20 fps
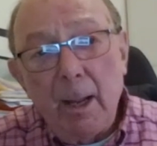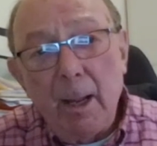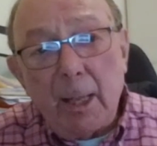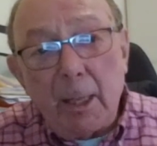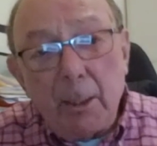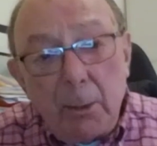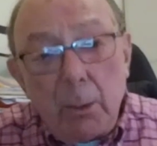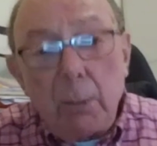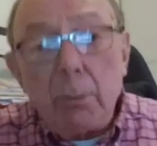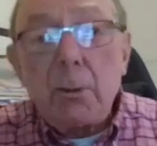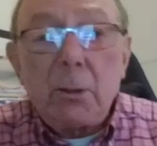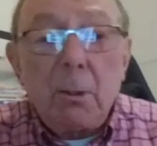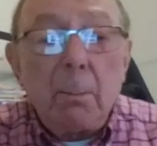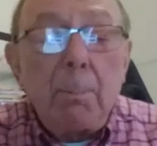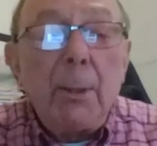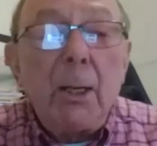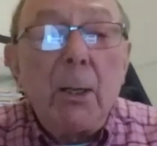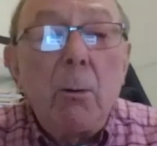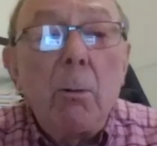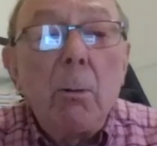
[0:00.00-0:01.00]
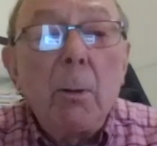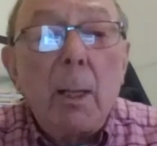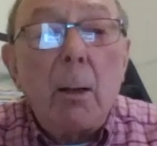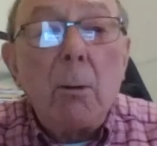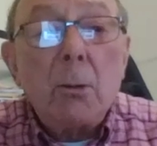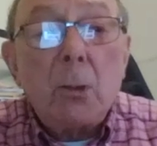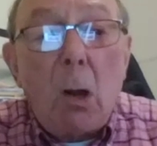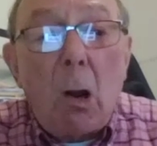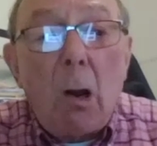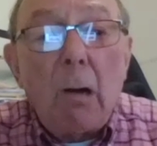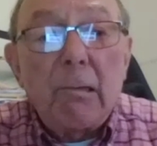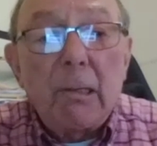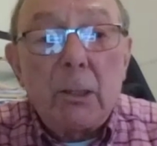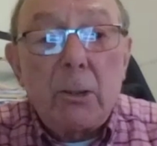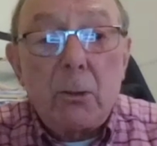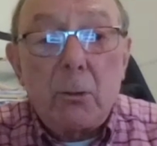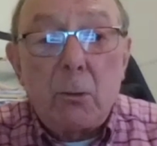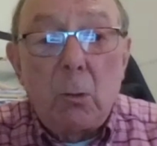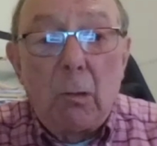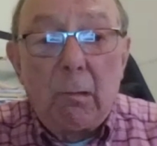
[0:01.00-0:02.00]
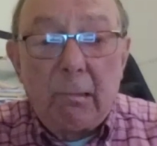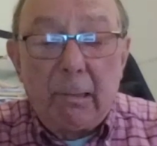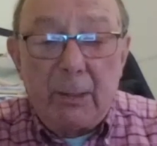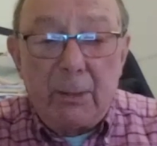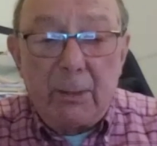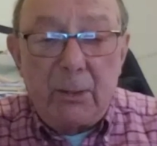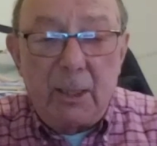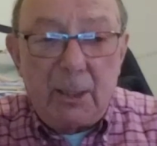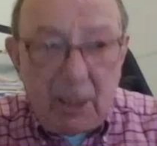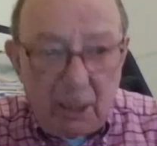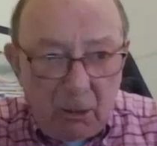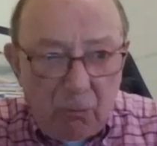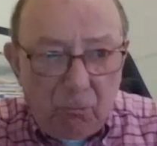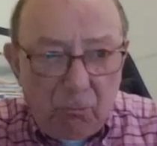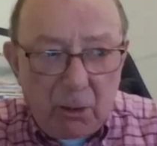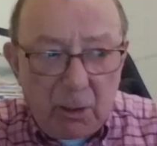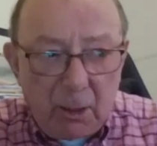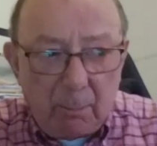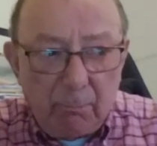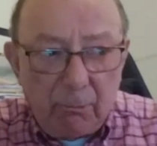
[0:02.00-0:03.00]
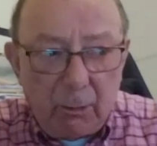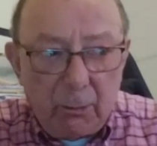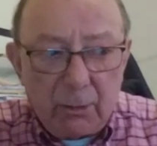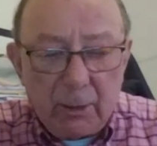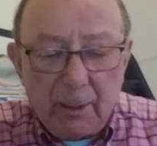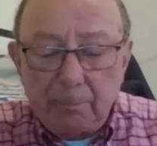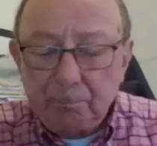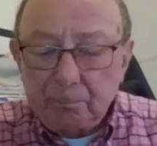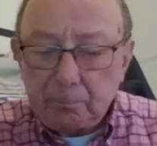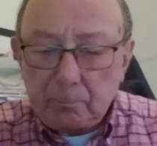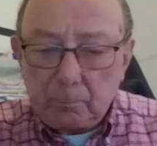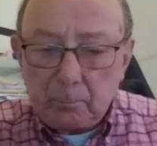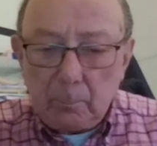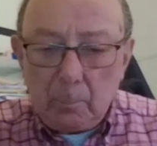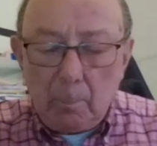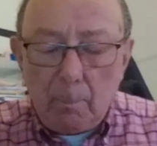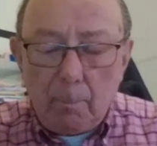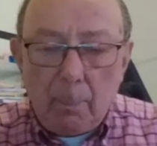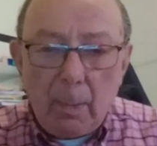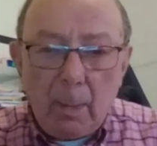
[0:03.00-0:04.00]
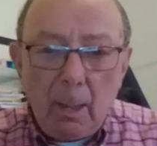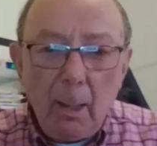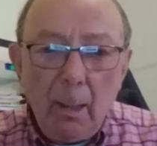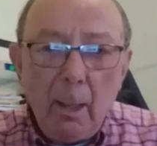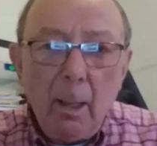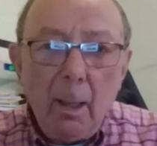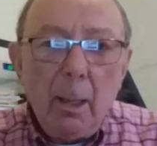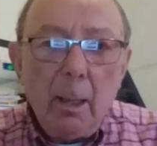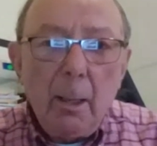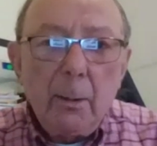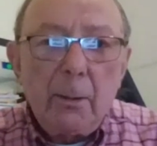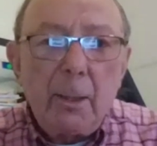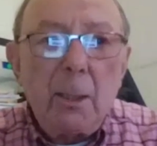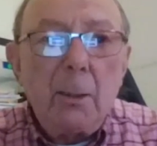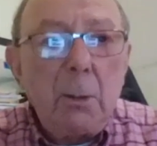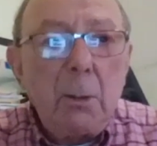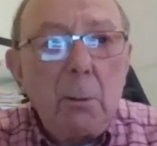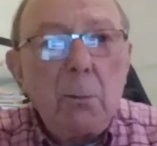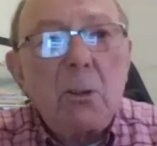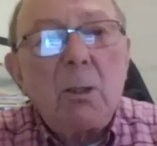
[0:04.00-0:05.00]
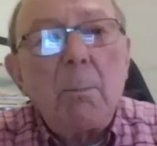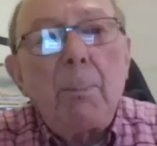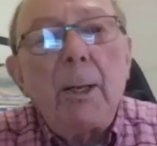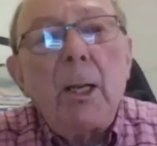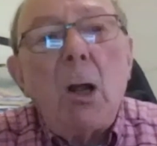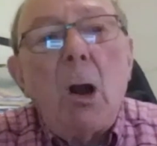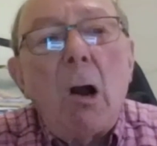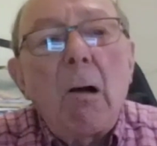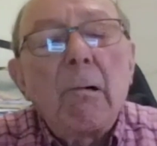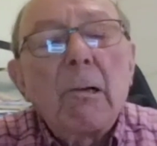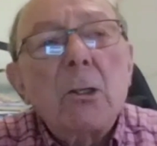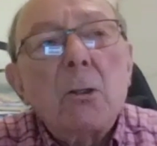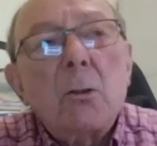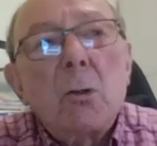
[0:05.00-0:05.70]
There used to be all those horror stories. It's interesting, Bruce. There used to be horror